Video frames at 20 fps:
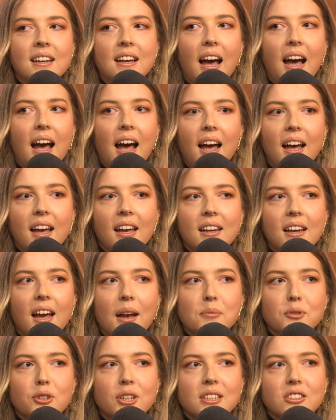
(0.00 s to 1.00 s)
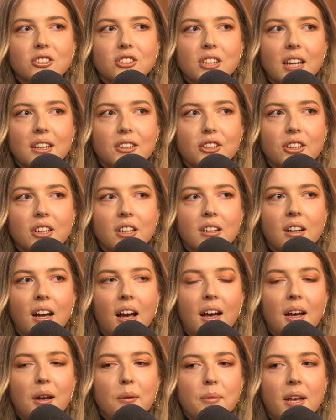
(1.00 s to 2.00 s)
hi, I'm transgender,
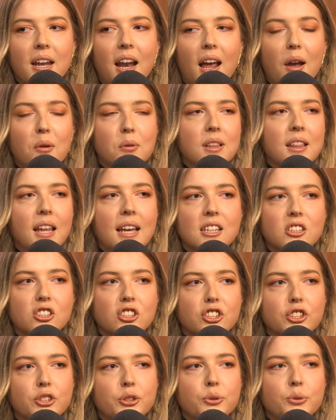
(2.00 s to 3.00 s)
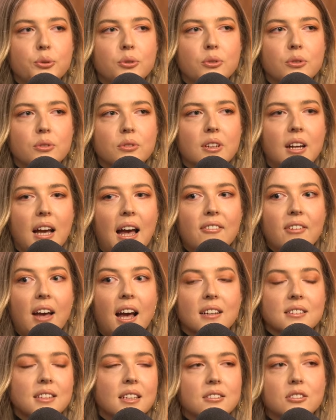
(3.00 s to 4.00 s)
um, and I would like to have
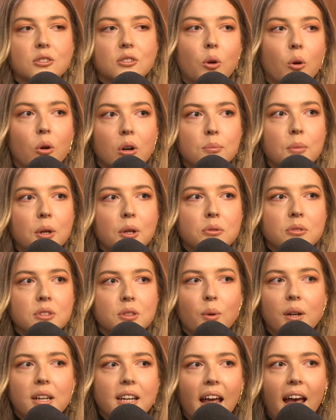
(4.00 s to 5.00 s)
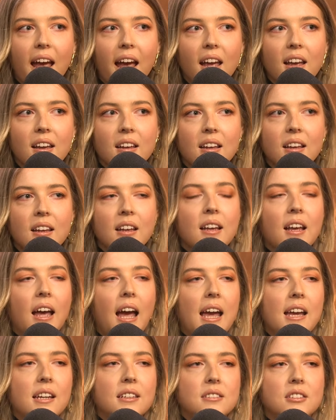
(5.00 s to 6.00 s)
access to hormones one day.
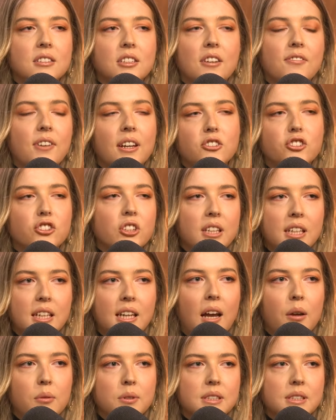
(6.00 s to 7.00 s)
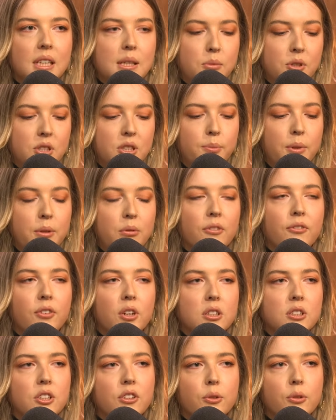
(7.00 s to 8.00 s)
And eventually I was able to be
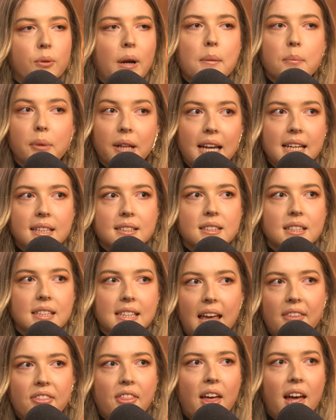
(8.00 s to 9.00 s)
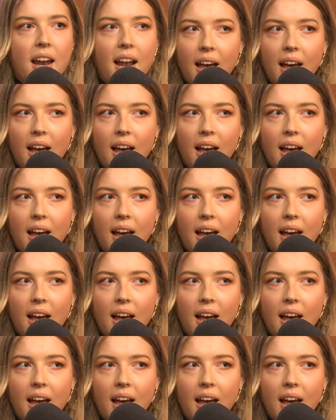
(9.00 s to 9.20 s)
referred to the right place to get that